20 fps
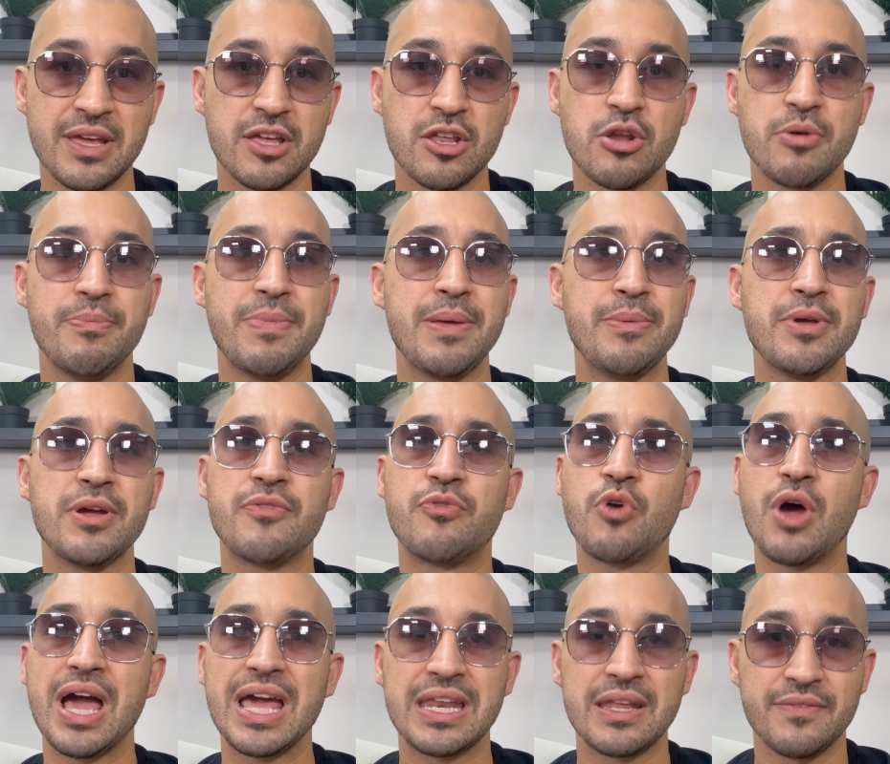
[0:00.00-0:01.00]
you know maybe a
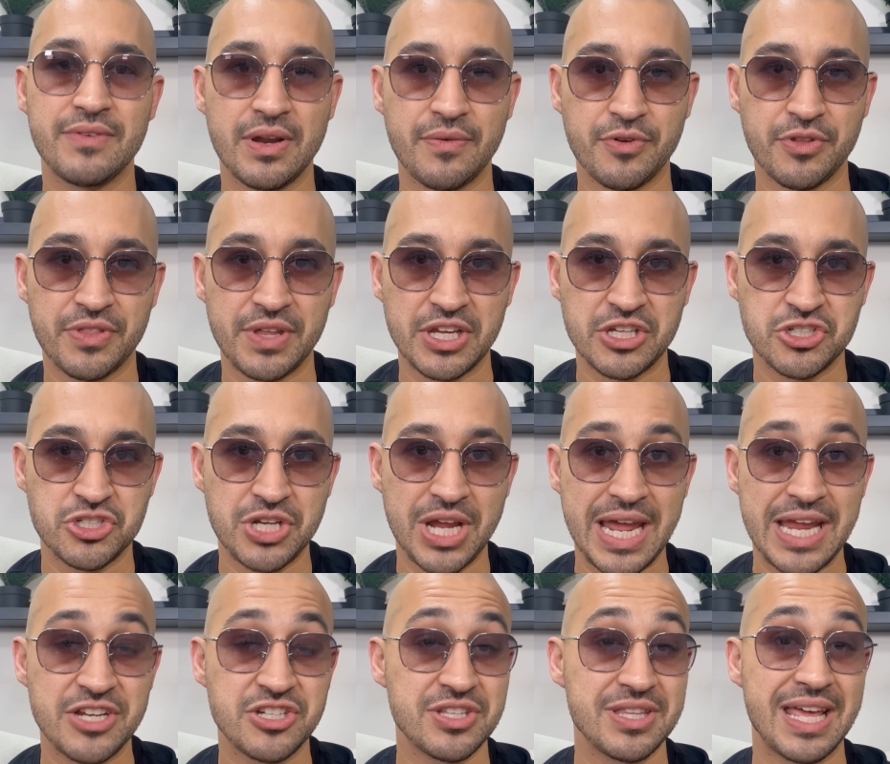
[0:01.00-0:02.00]
variety of different things
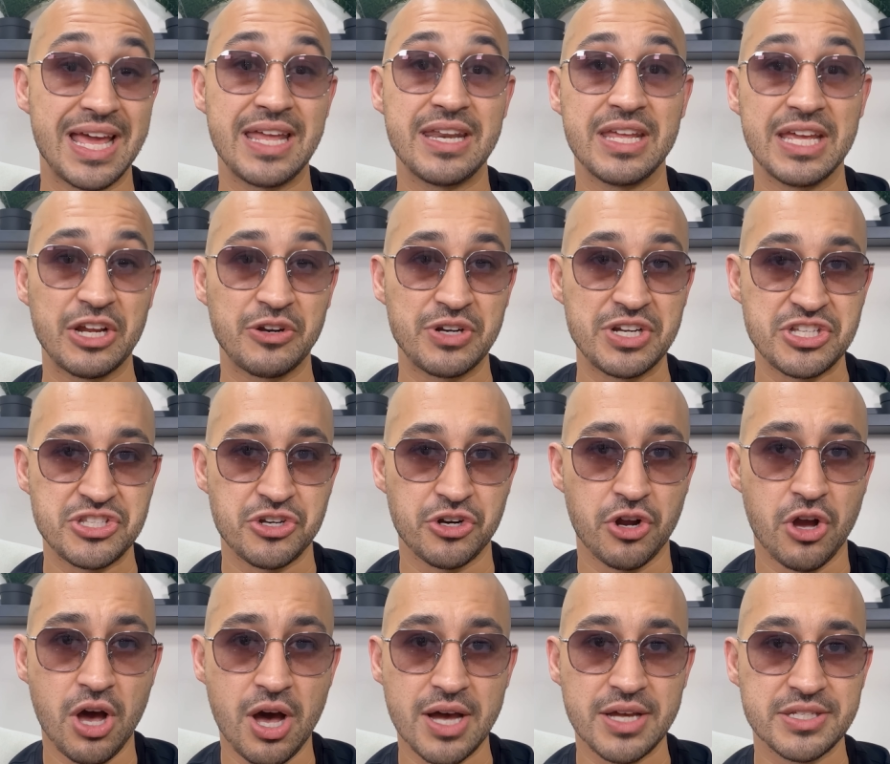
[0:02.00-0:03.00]
changed, and they had to increase their
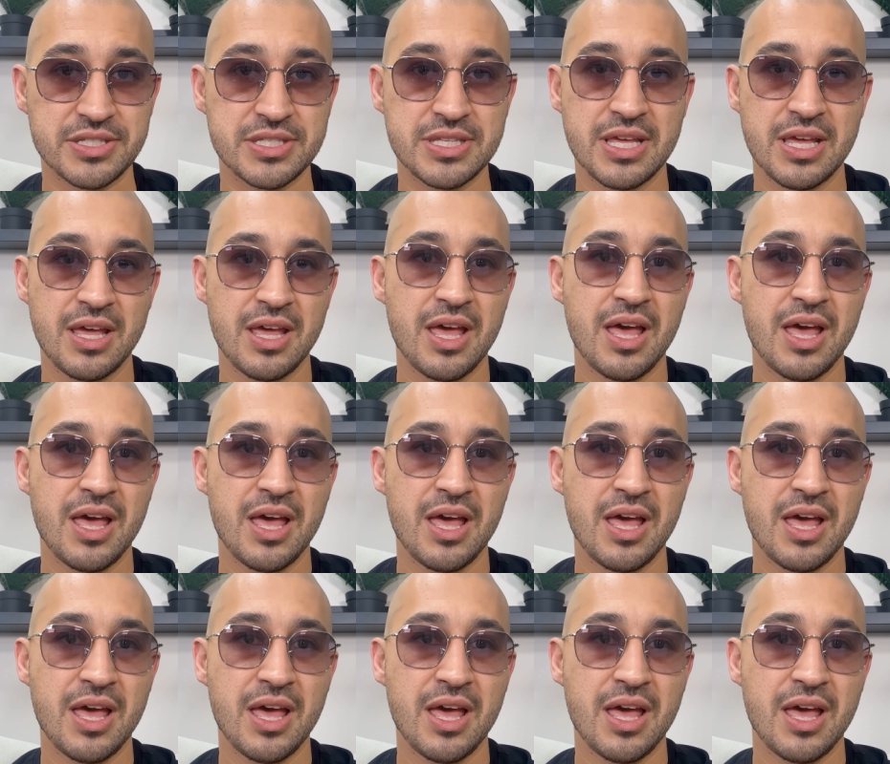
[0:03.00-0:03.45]
cost.